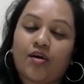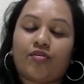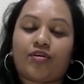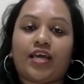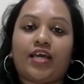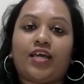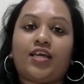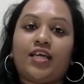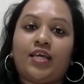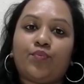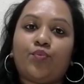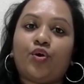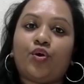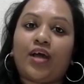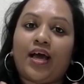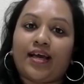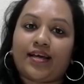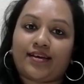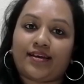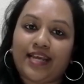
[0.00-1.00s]
Okay, he
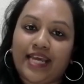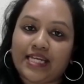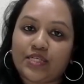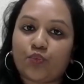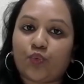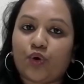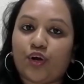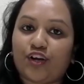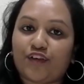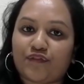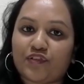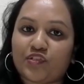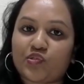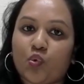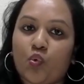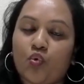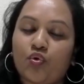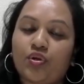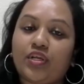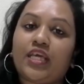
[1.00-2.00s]
would create a world of his
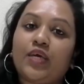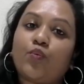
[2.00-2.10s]
own.